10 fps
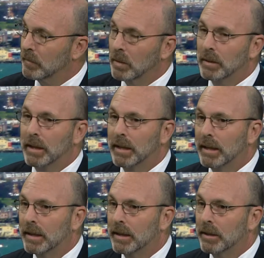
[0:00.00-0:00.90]
Okay,
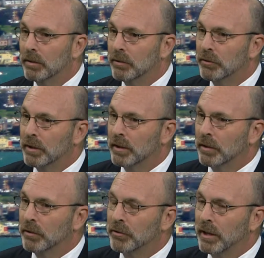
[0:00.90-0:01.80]
and do you see an
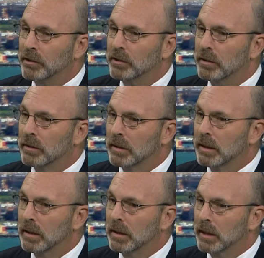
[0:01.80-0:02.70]
intersection
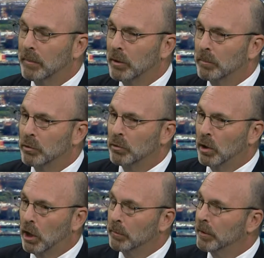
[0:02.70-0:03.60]
coming up between
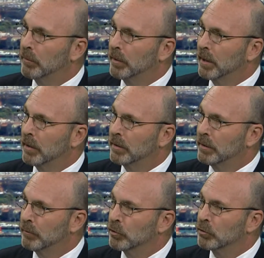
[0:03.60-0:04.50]
augmented reality
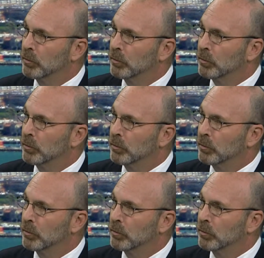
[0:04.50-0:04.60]
and virtual